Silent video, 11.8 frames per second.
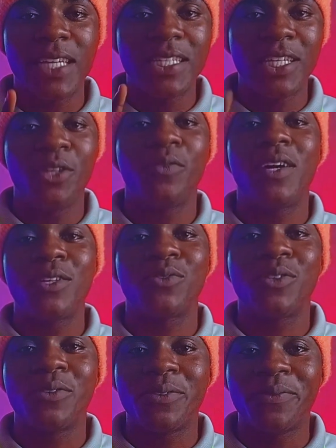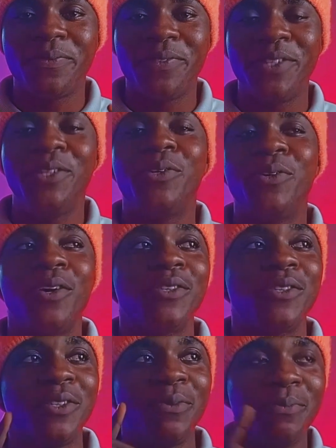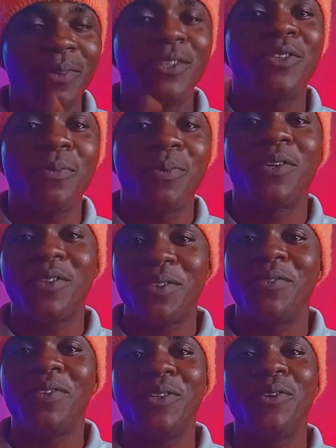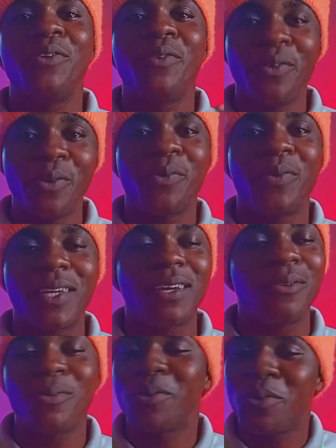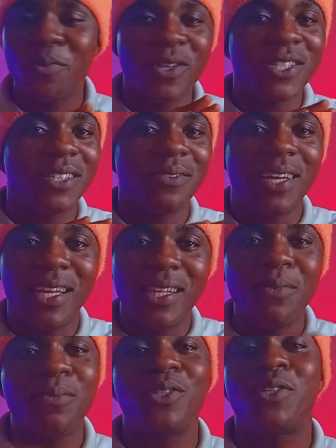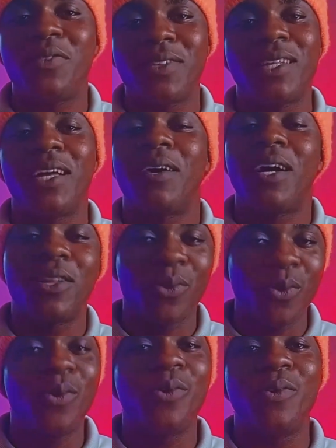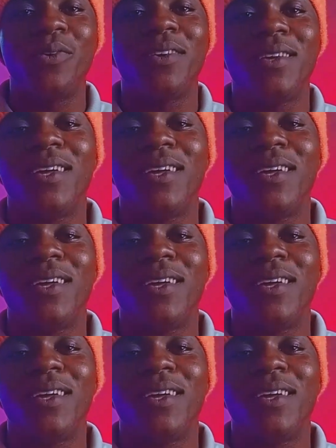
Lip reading: let's head over to the video or to the main topic of this video real quick. I'm not going to waste any much of the time at all.